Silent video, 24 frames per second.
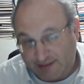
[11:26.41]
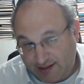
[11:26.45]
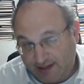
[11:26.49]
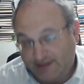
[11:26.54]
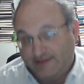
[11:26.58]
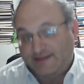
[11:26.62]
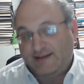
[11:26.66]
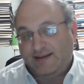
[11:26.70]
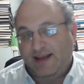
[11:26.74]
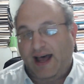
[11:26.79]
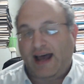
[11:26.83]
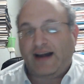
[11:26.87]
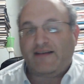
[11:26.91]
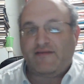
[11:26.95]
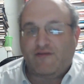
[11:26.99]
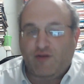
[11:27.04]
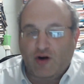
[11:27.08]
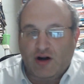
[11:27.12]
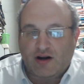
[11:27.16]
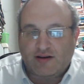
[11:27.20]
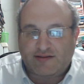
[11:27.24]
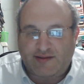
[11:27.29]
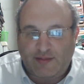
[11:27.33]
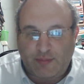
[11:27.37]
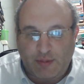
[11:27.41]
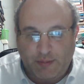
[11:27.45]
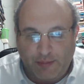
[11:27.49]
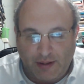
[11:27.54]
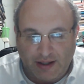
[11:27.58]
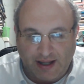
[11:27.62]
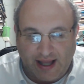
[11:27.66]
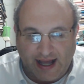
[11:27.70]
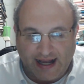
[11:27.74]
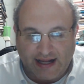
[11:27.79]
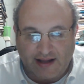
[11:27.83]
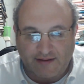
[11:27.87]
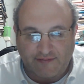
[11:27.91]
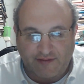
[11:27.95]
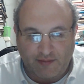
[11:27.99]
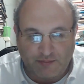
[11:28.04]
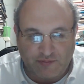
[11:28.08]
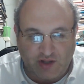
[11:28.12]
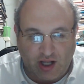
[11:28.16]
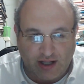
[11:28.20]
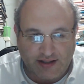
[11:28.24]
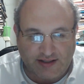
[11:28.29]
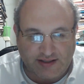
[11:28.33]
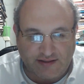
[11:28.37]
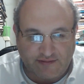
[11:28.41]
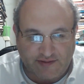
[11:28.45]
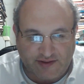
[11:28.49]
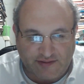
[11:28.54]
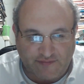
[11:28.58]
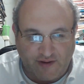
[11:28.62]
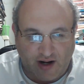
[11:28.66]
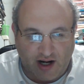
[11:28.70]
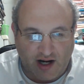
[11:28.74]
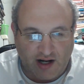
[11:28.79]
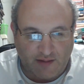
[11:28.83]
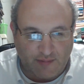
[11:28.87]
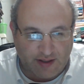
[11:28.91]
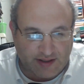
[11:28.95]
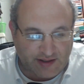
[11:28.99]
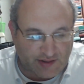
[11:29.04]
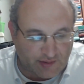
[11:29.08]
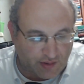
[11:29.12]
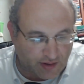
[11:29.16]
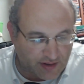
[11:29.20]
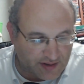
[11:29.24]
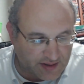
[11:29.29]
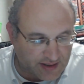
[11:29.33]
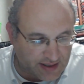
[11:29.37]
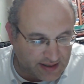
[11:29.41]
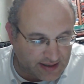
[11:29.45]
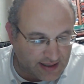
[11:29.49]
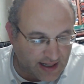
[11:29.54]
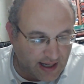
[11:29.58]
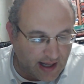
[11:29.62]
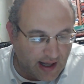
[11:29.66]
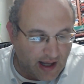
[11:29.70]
It's a lot of work to be malaka from tons of svarim and sources,